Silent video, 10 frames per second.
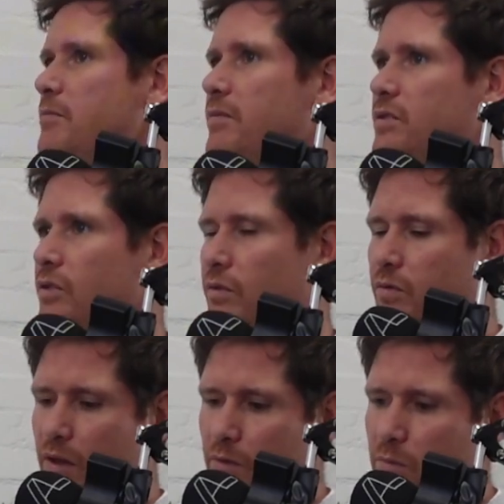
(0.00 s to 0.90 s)
sort
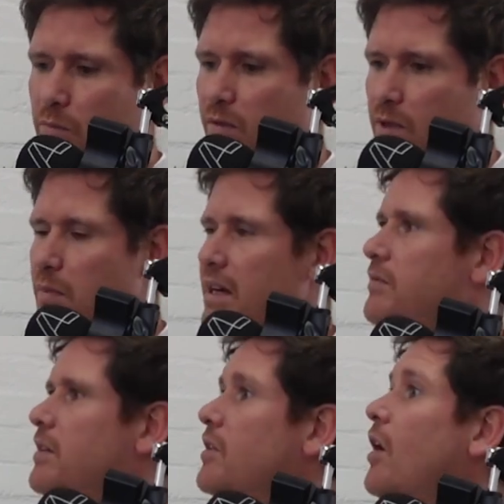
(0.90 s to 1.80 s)
of for the
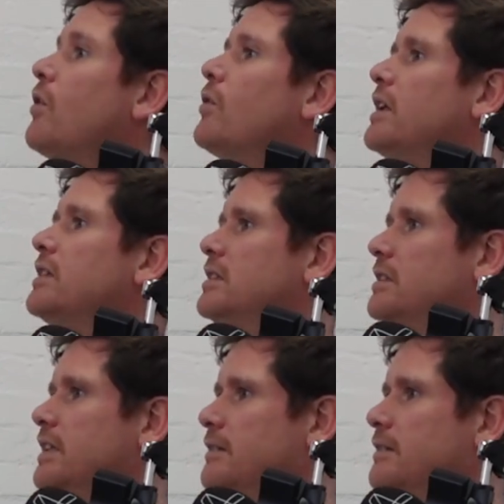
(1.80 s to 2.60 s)
benefit of the whole industry.